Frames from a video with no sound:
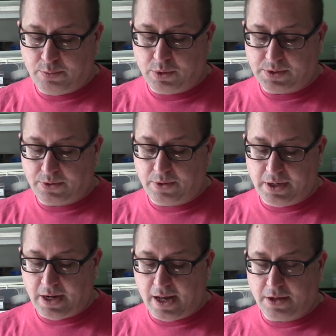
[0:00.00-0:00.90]
was
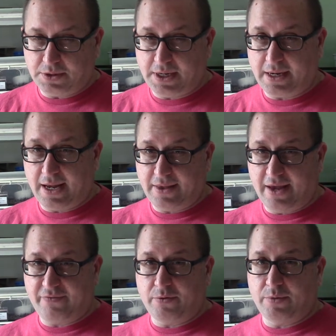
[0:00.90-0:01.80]
$30. I got
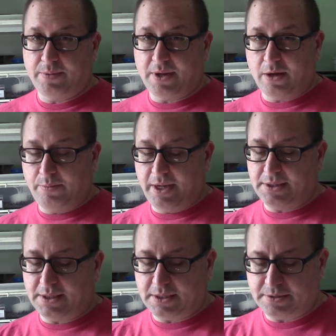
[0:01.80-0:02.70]
that from Reptile
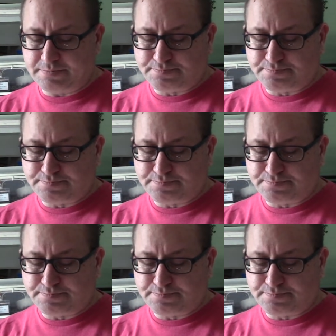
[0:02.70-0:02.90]
Basics.